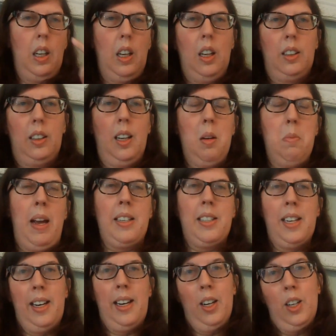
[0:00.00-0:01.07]
Cut back
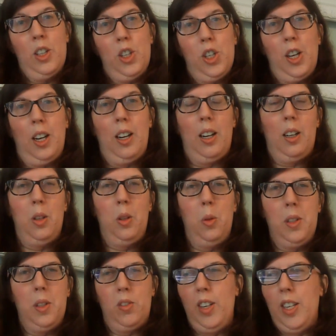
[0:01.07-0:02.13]
to Aaron Shaw, who
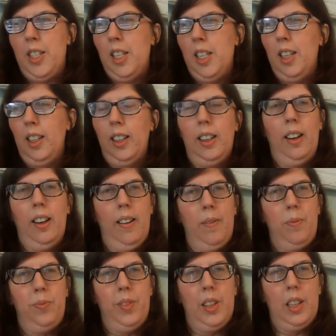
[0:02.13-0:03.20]
is visiting
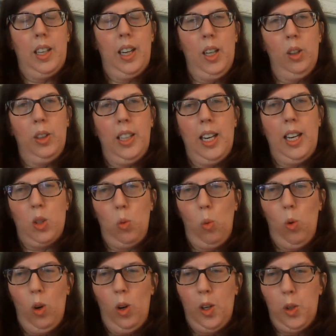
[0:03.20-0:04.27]
LDS
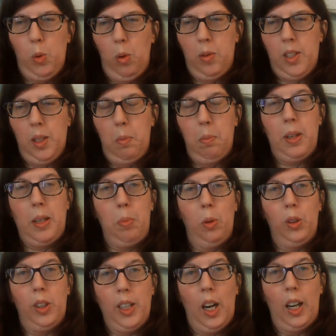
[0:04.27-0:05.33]
wards where some people
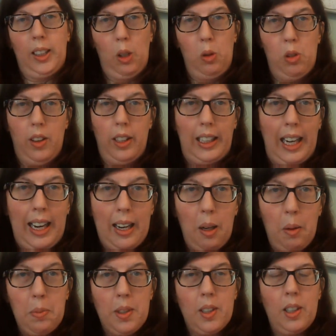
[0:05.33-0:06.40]
did not go to the
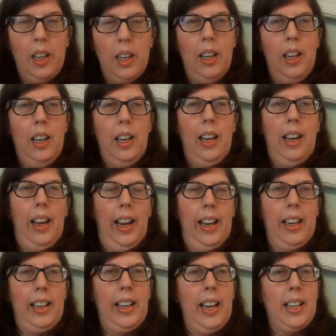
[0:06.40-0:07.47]
camps. And
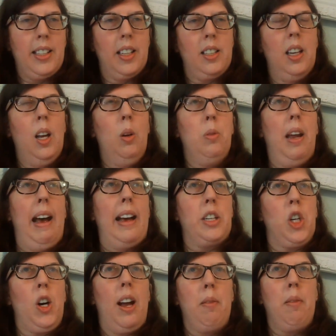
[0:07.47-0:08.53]
he has this long
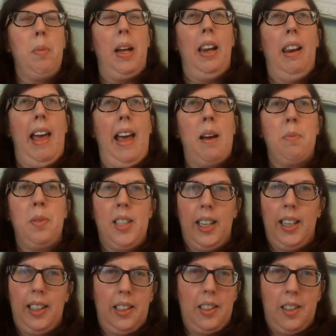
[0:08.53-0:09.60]
diatribe about lap
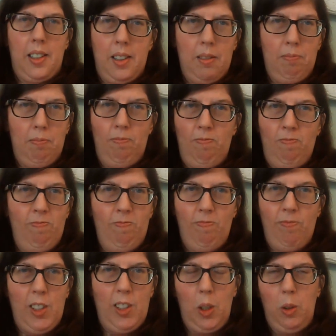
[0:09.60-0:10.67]
saints.
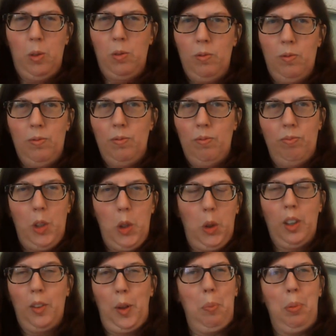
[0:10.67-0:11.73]
So you could
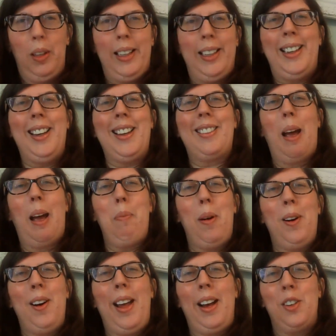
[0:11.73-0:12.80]
have completely cut that
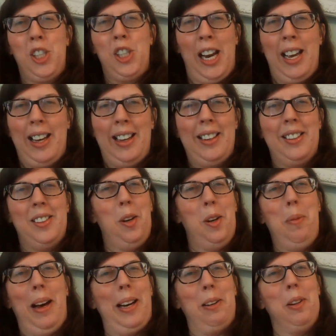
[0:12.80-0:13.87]
part out, Chad, and
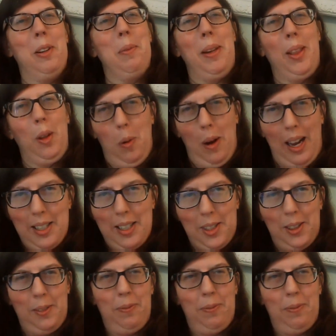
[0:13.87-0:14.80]
nobody would have been the wiser.